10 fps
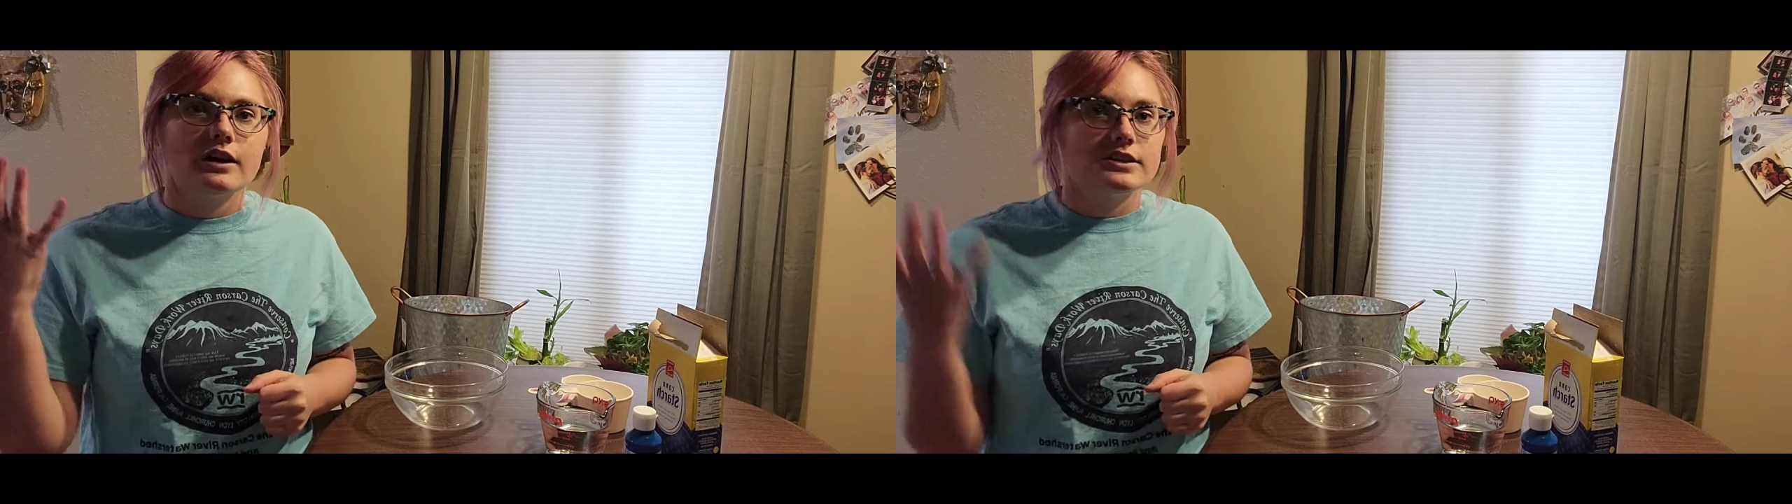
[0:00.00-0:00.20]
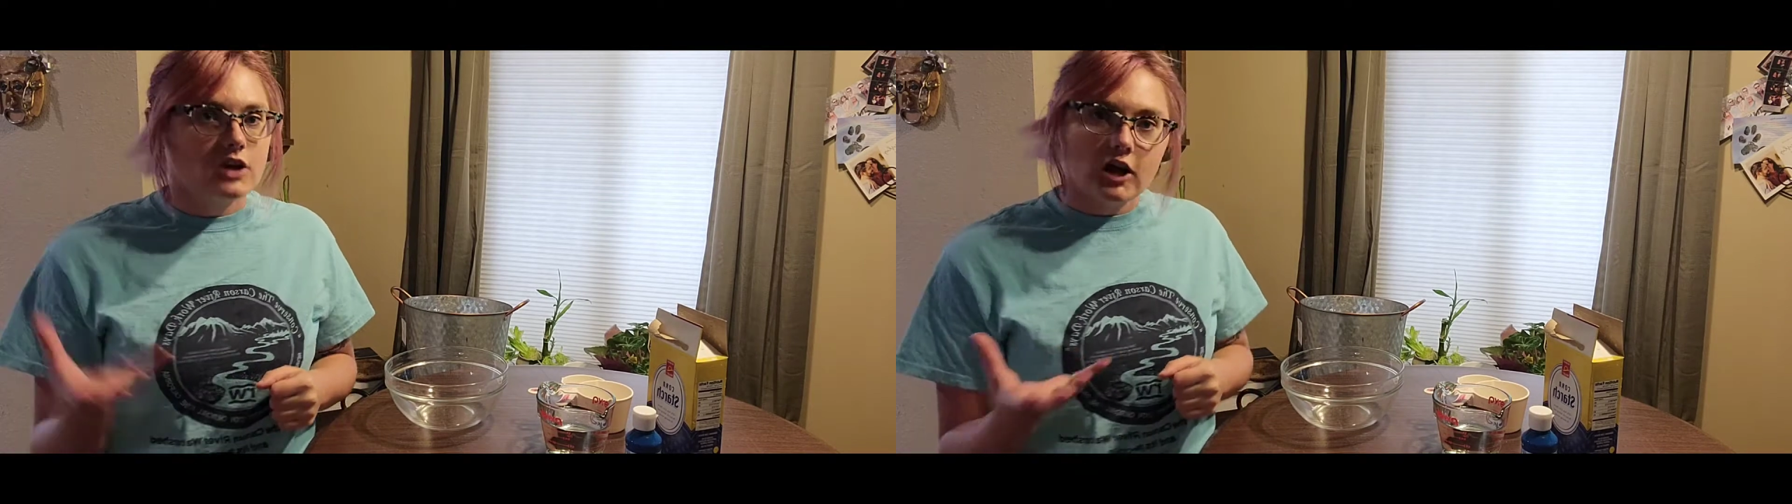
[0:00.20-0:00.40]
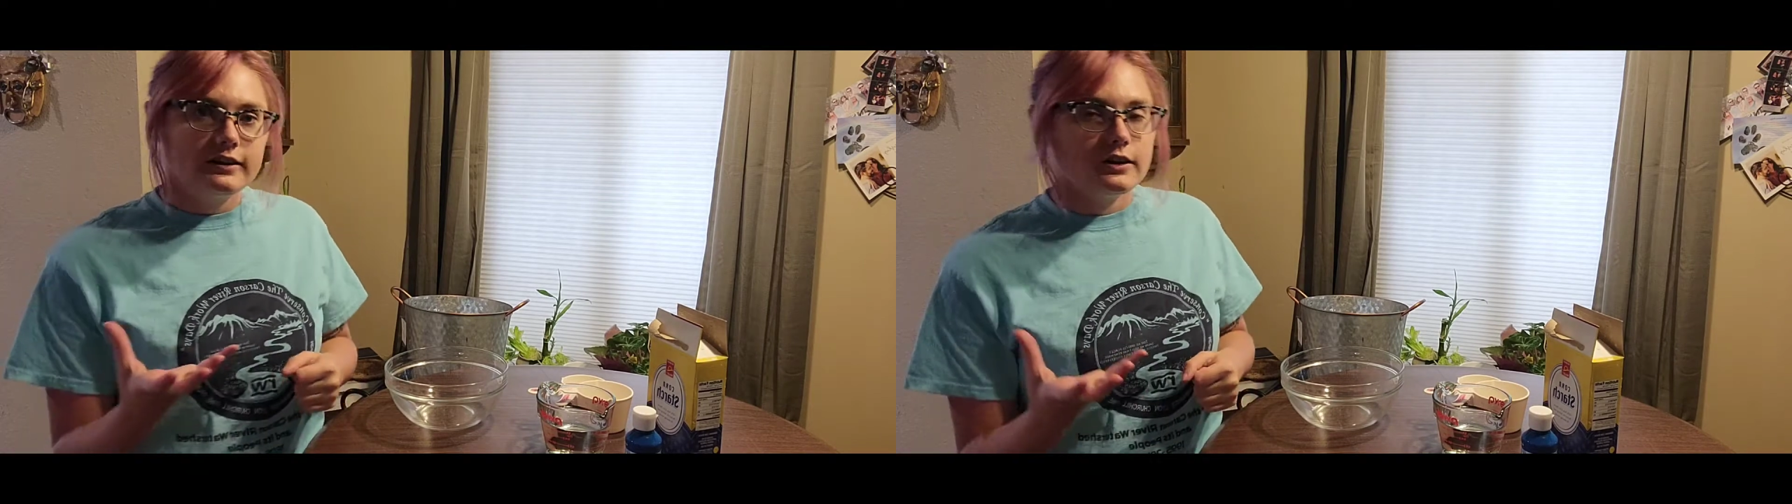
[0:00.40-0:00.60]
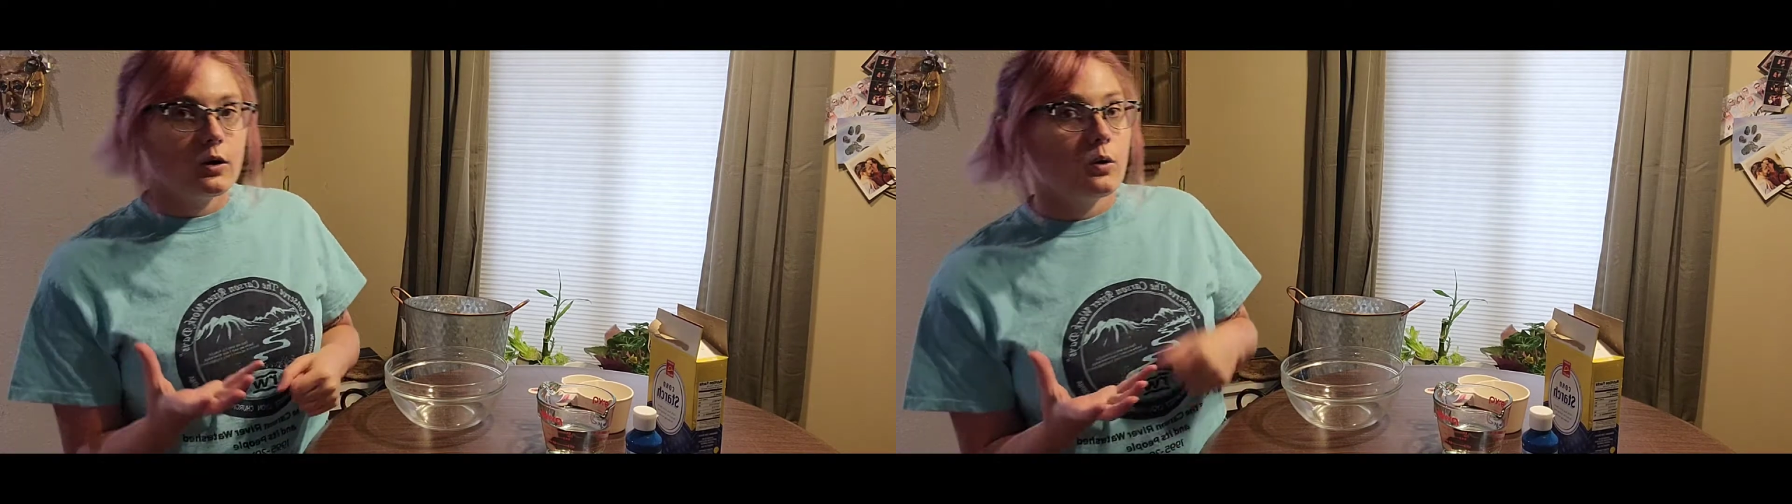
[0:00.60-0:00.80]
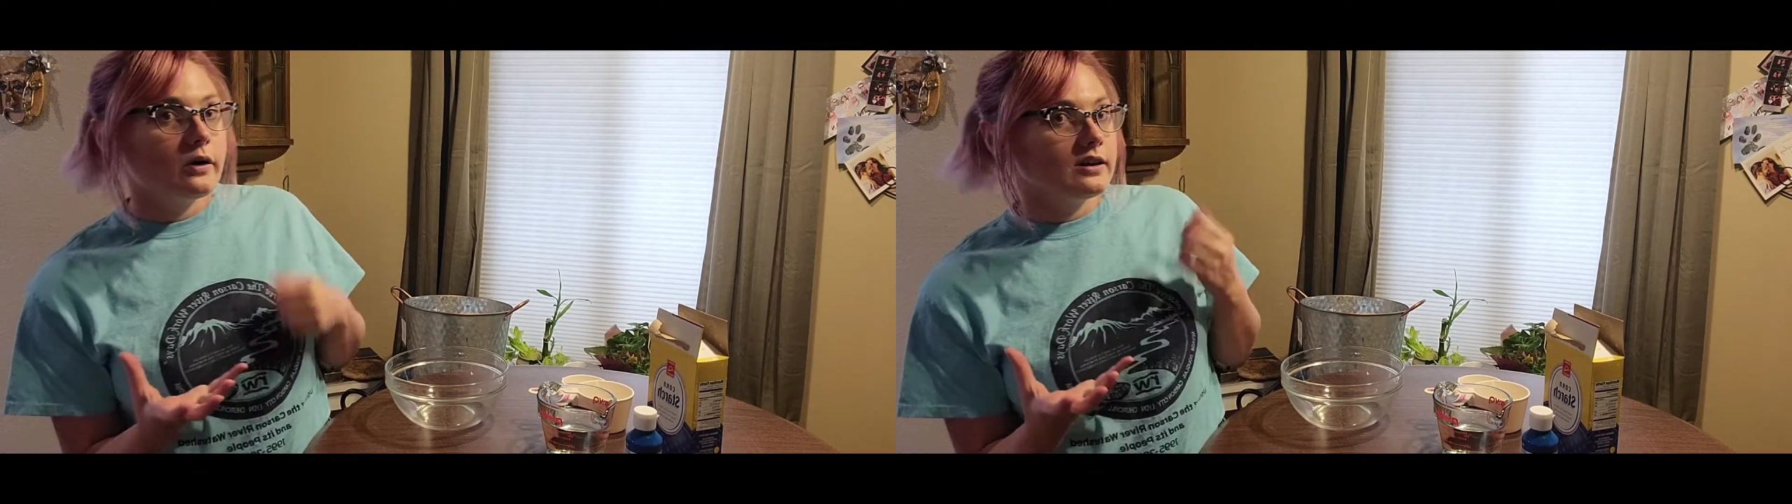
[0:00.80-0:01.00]
a solid
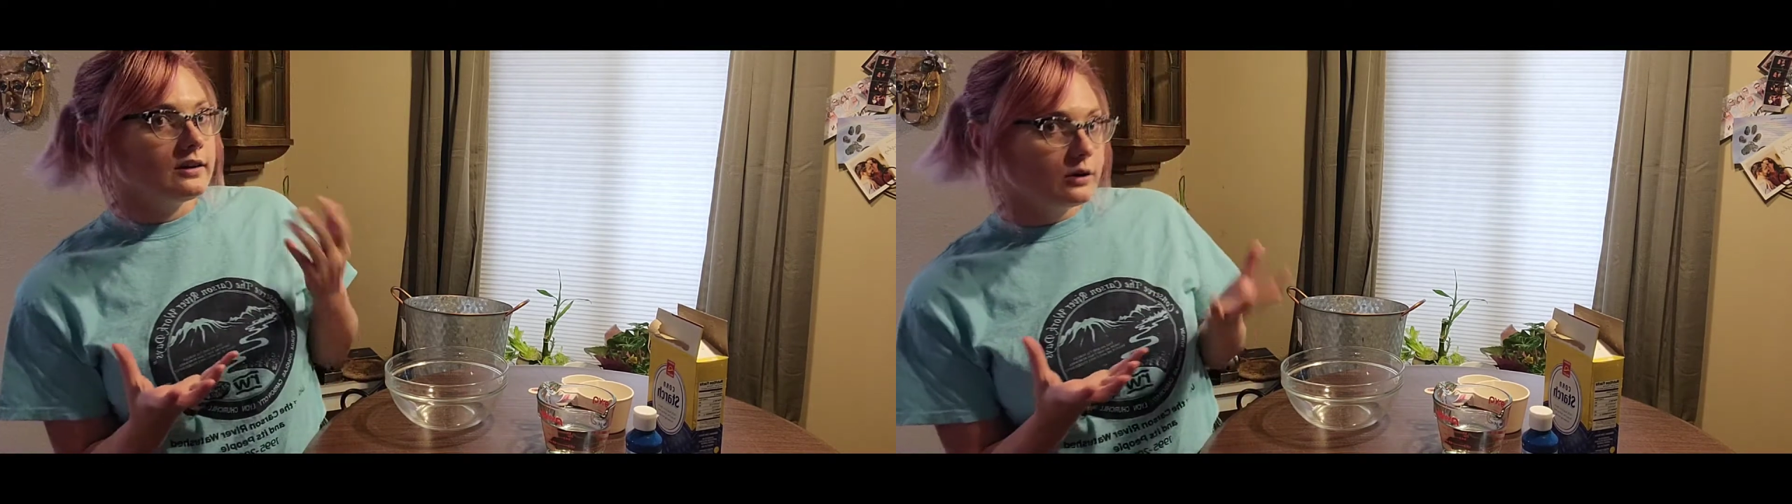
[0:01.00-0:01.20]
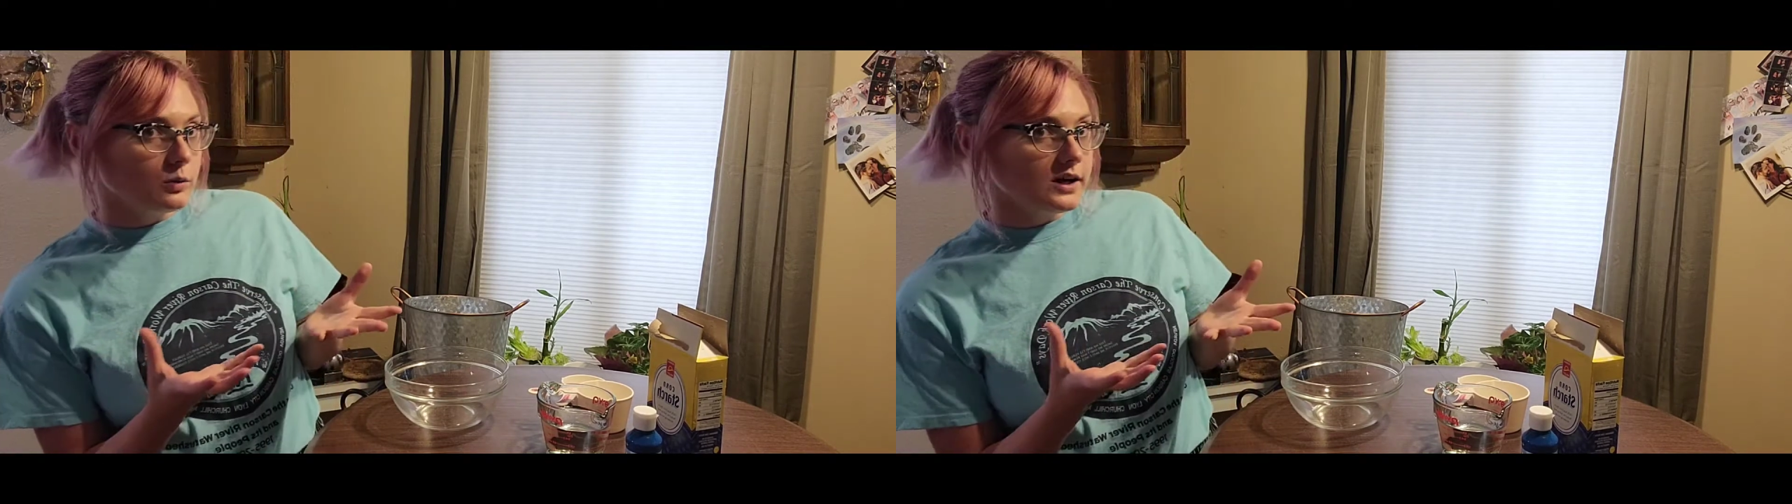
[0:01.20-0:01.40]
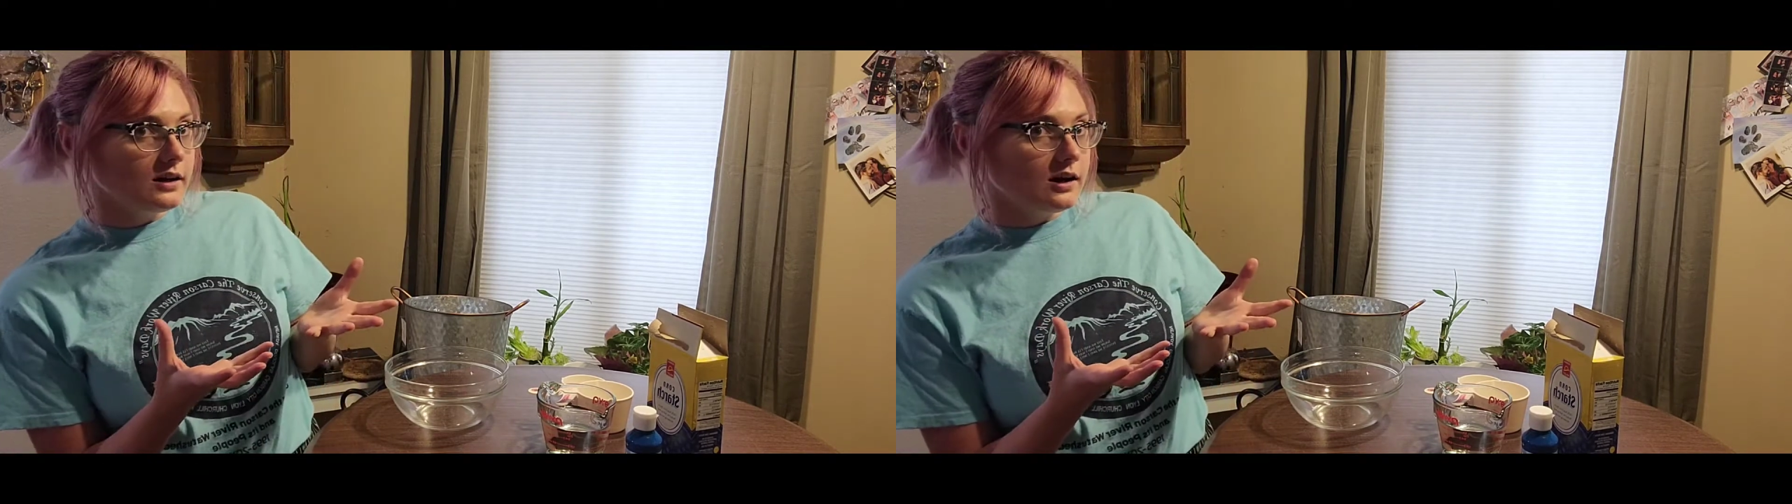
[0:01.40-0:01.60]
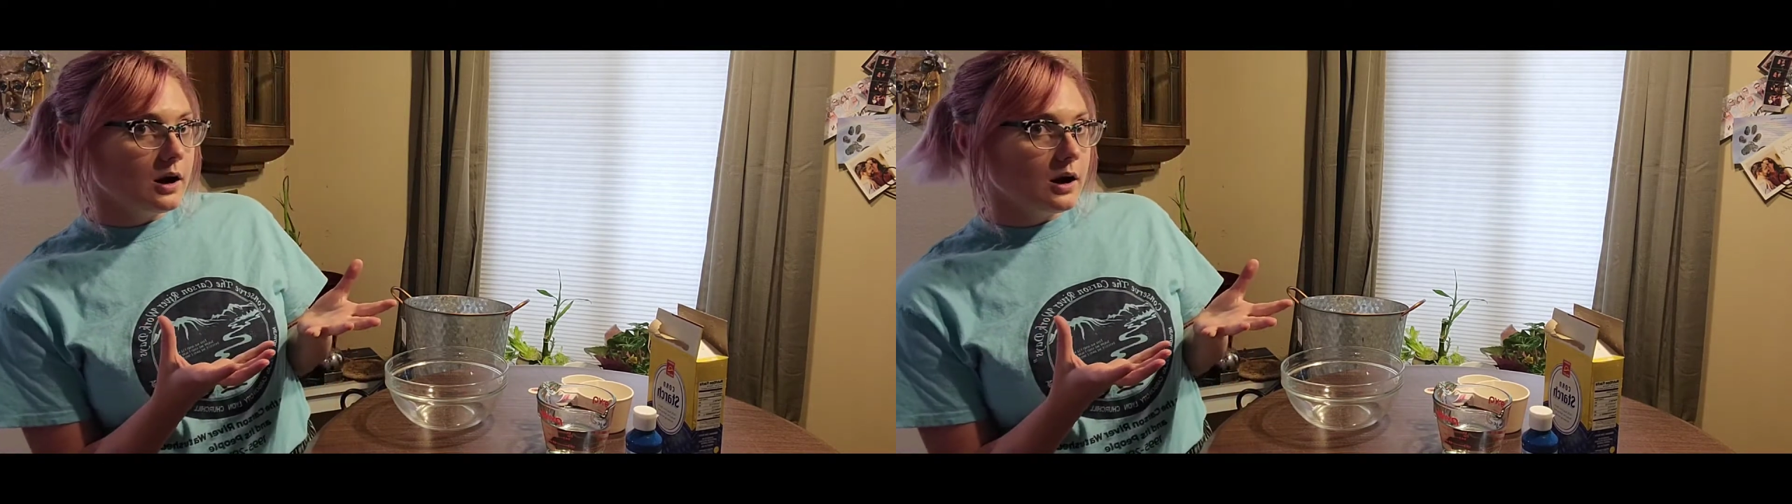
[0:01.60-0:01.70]
or a liquid,